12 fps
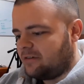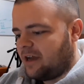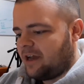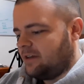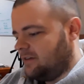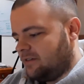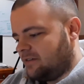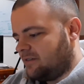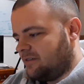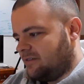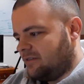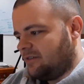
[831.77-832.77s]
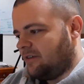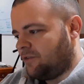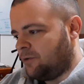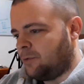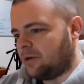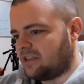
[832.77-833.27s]
And if
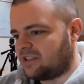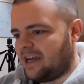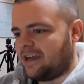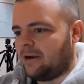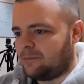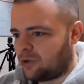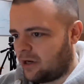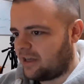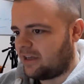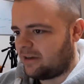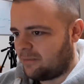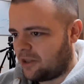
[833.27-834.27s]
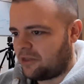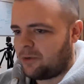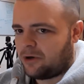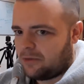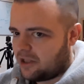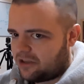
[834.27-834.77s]
you want to stack up training month
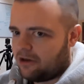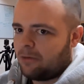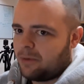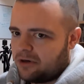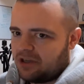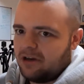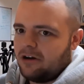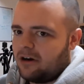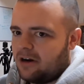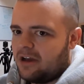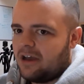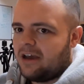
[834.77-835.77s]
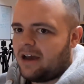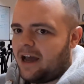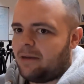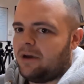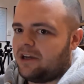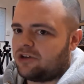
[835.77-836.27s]
upon month, year upon year,
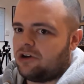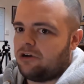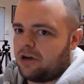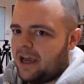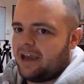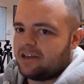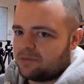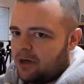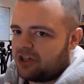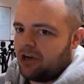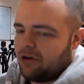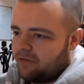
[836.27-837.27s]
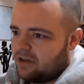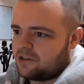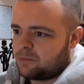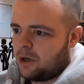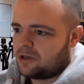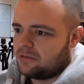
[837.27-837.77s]
and make sure you're getting as much out of it
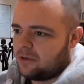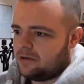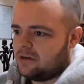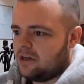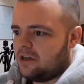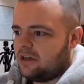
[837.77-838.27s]
as possible,